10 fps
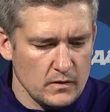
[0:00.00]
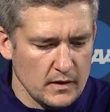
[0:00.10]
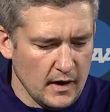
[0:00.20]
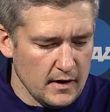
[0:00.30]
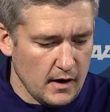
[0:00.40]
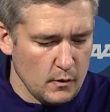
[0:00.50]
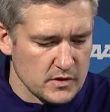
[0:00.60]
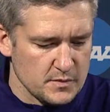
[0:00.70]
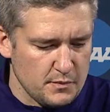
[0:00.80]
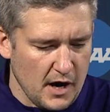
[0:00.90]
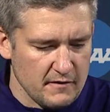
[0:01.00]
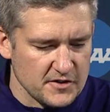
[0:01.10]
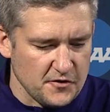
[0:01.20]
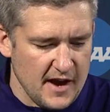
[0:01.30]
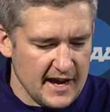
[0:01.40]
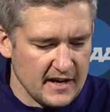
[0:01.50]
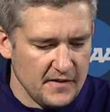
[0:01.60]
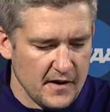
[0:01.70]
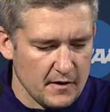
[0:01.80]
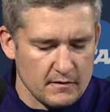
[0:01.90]
Yeah, you know, I was proud of us for hanging in
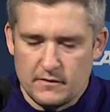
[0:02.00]
there.